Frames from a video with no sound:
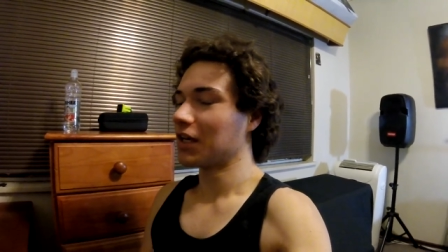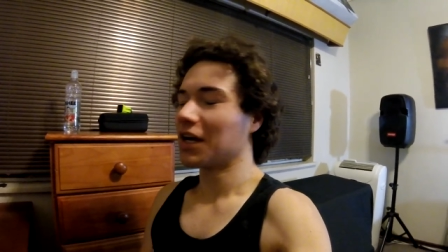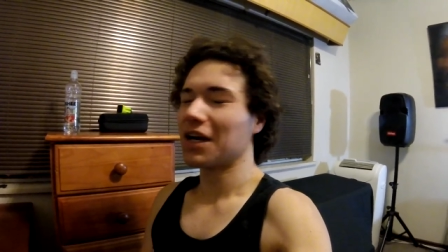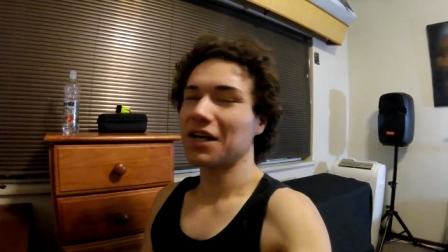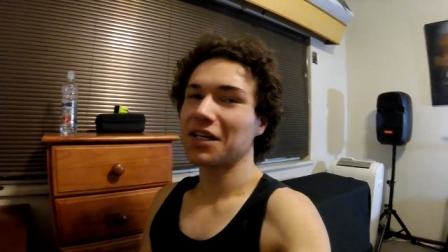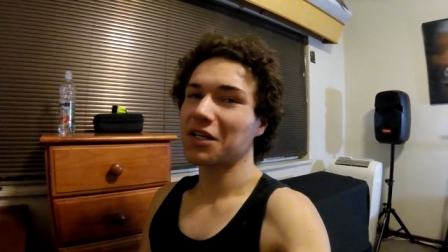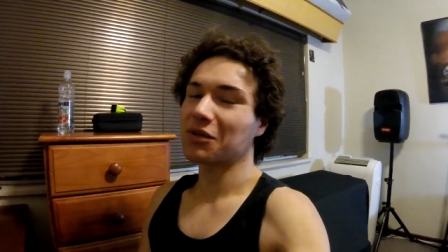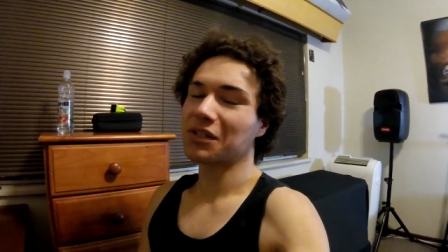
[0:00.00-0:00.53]

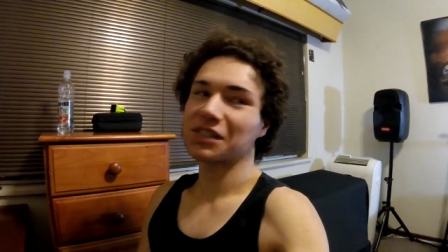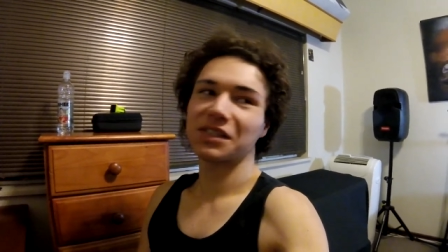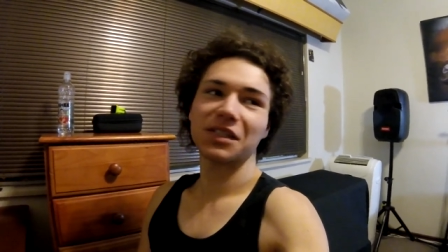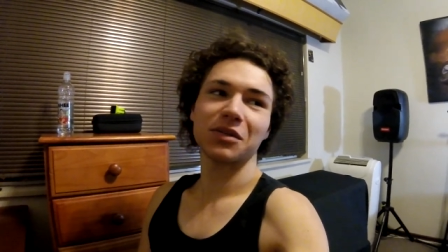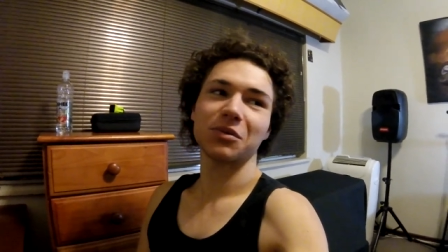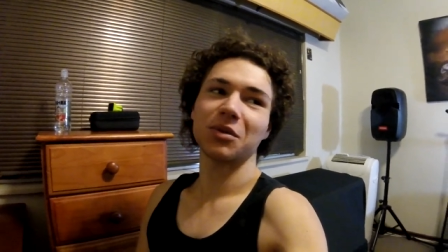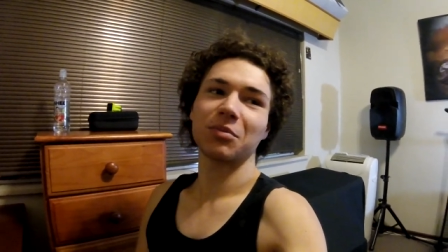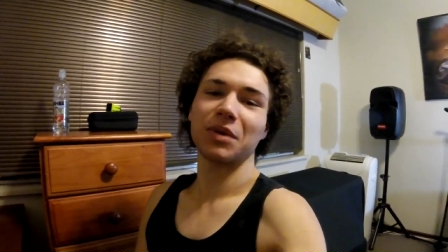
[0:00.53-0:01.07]
I know I
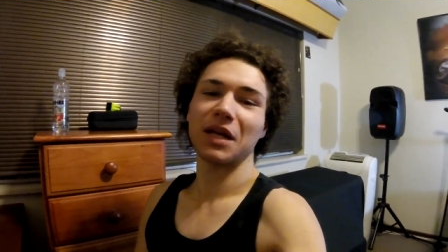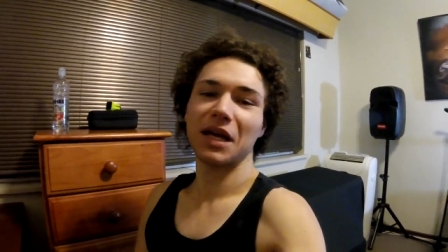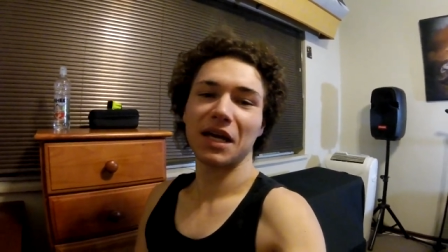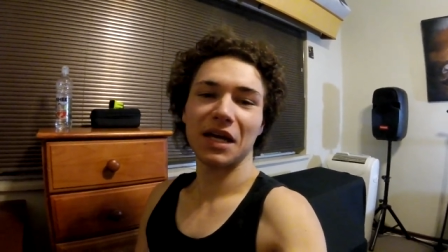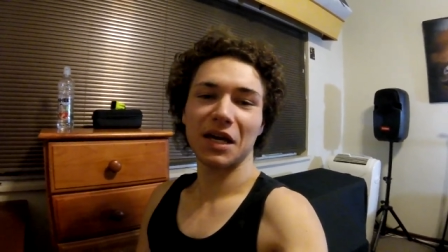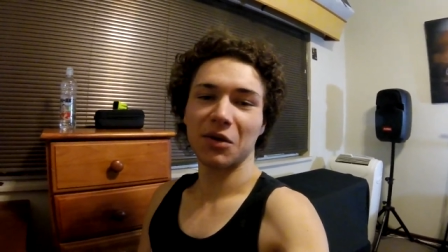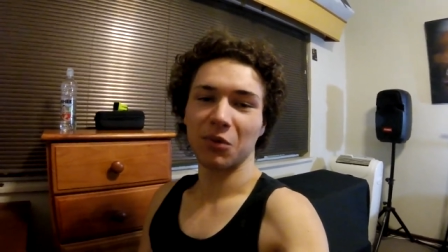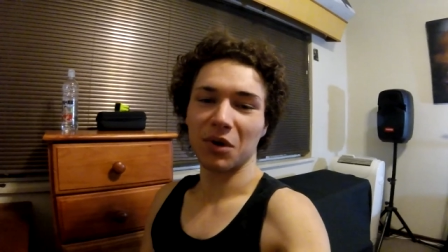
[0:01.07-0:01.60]
said we'll
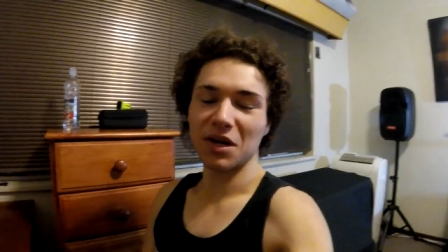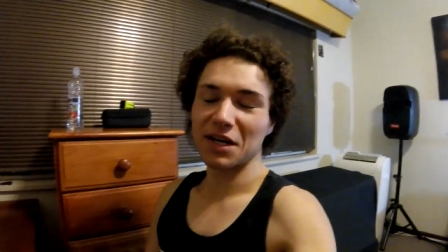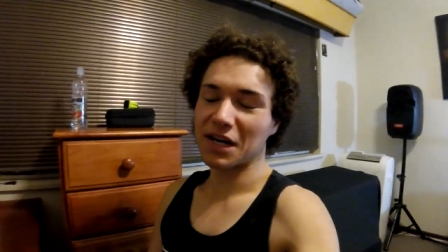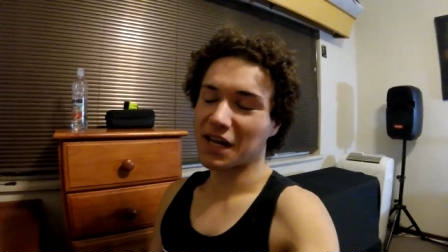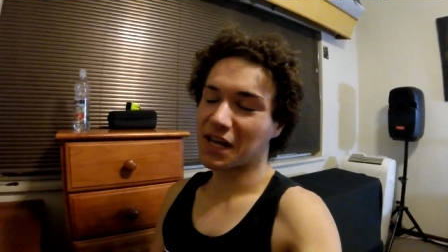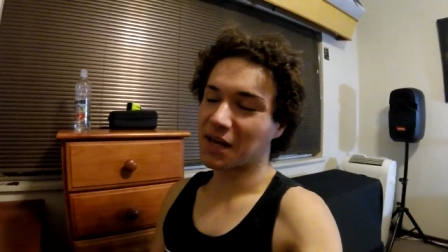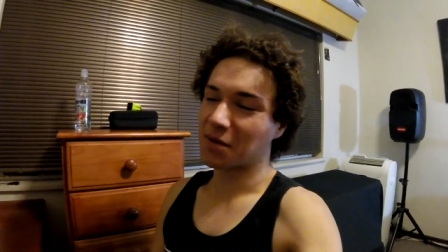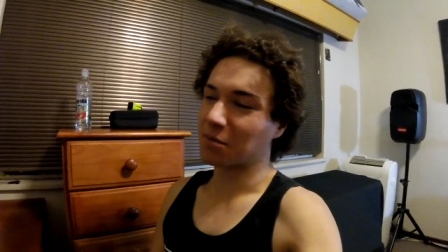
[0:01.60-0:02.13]
play at one A
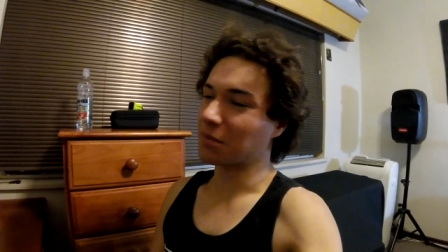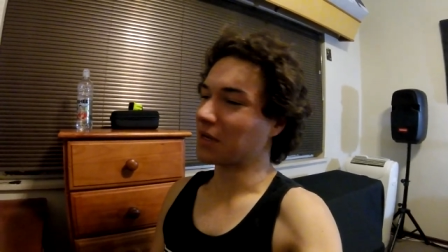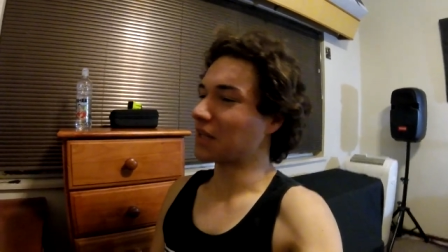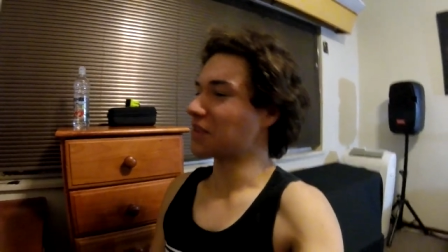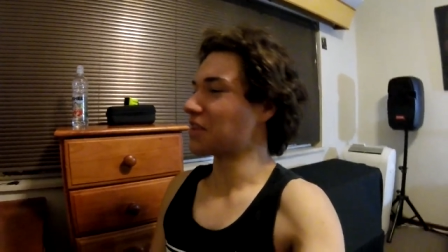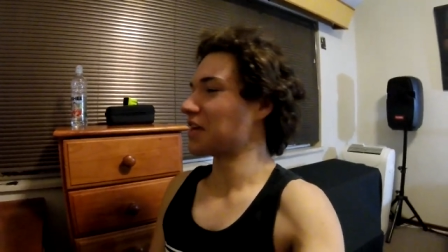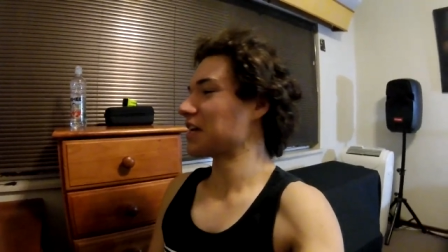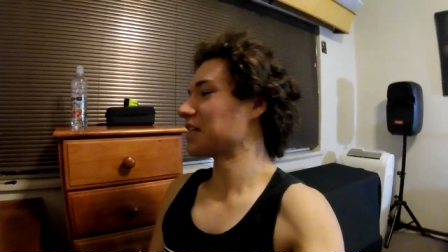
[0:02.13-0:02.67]
M,
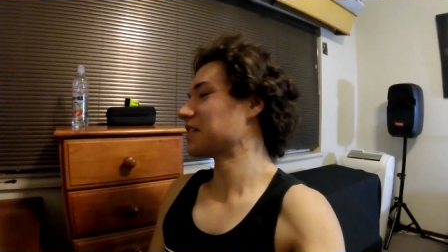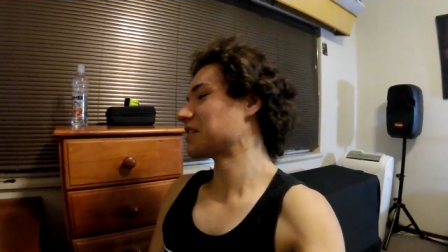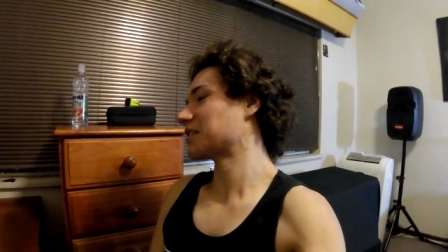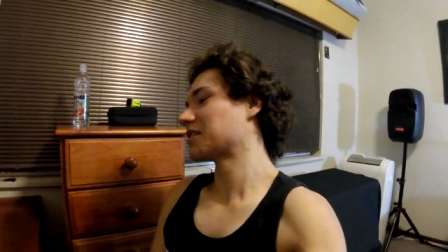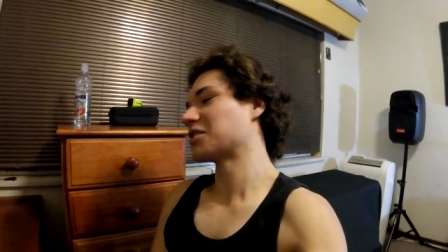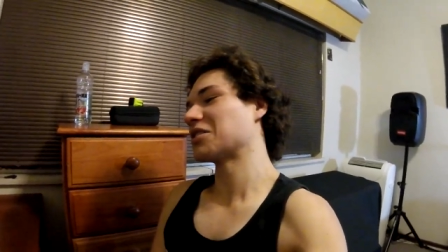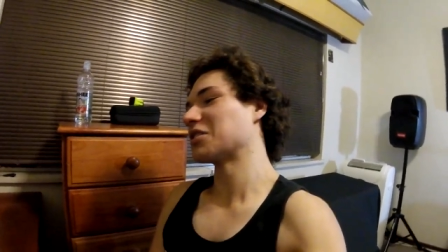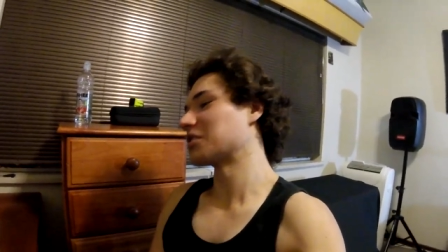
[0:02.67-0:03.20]
but
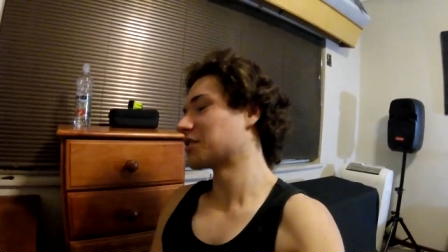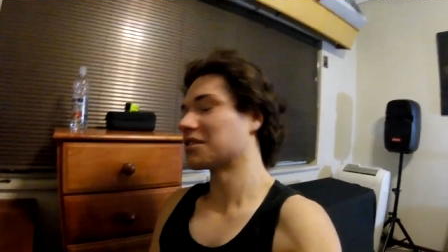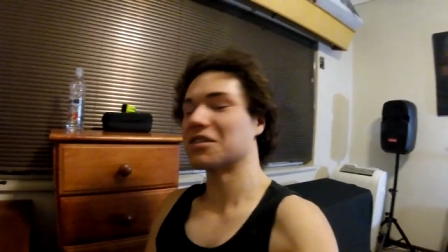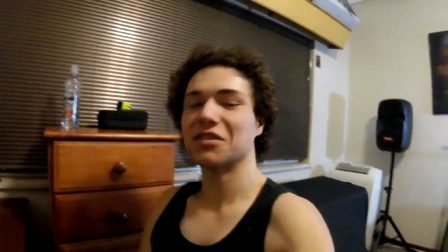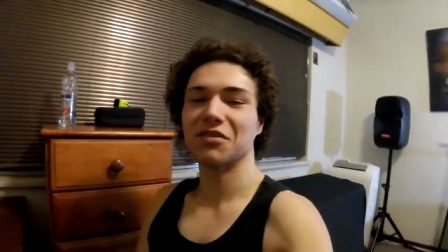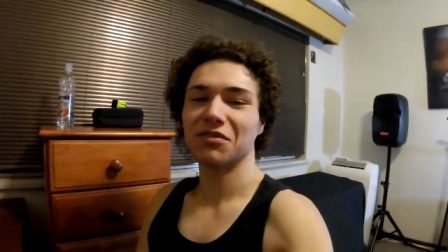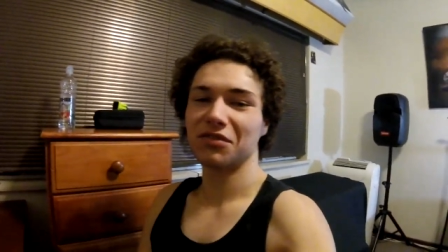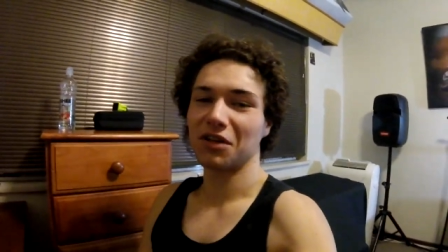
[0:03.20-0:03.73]
that's just
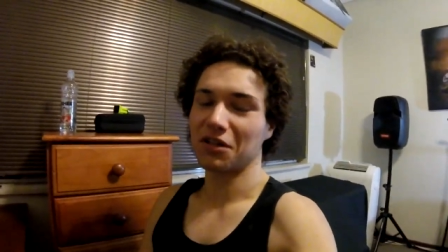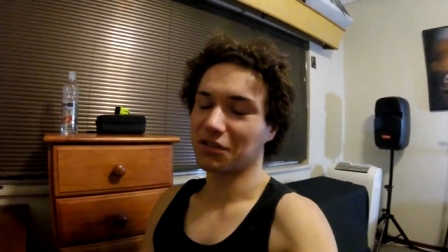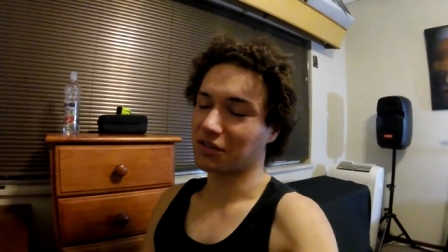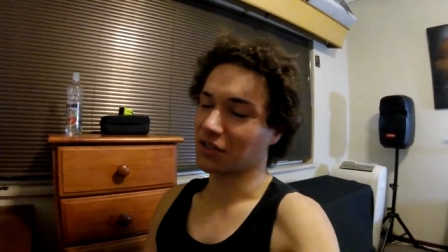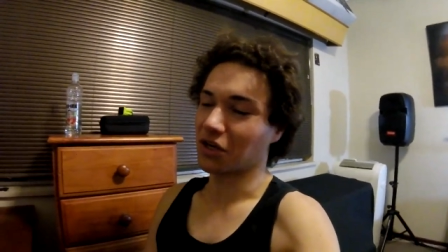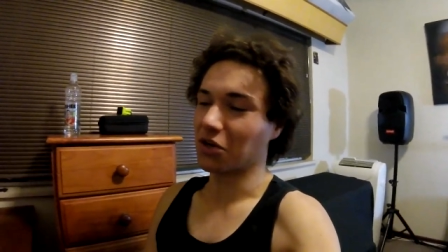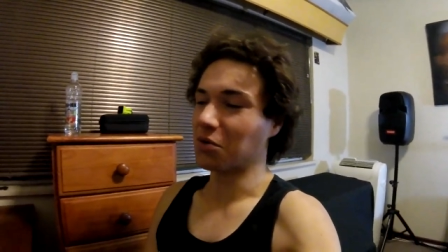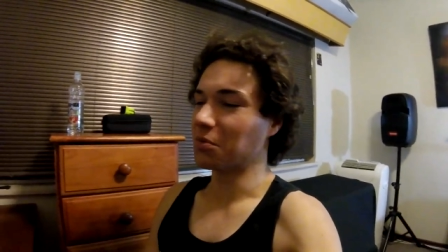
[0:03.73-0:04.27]
false
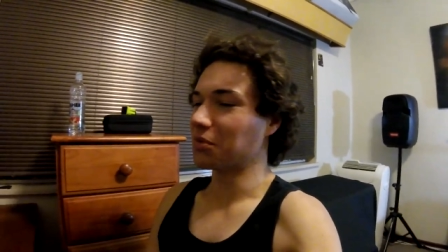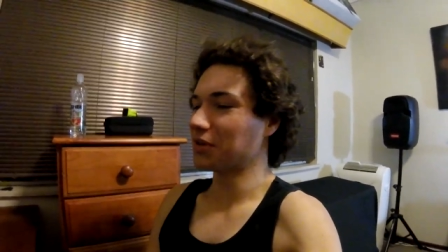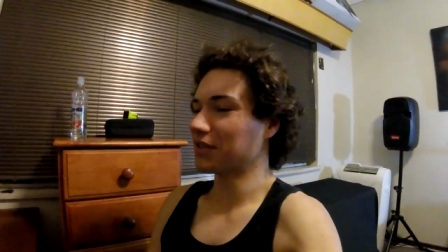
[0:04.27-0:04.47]
hope.